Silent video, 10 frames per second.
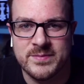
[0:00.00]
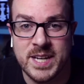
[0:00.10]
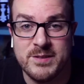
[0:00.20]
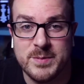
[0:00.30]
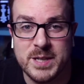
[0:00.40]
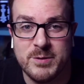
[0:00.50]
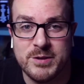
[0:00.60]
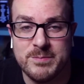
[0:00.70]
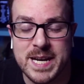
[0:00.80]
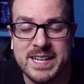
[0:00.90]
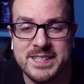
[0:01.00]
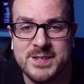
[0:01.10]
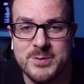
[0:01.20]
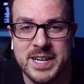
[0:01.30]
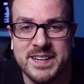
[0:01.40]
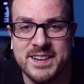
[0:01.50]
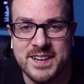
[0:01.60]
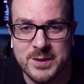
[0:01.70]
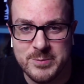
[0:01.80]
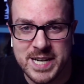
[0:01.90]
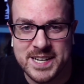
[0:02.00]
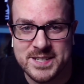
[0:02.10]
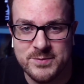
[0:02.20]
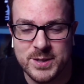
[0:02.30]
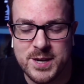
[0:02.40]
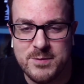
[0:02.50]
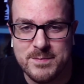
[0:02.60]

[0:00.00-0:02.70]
Hey everybody, welcome back to another reaction video.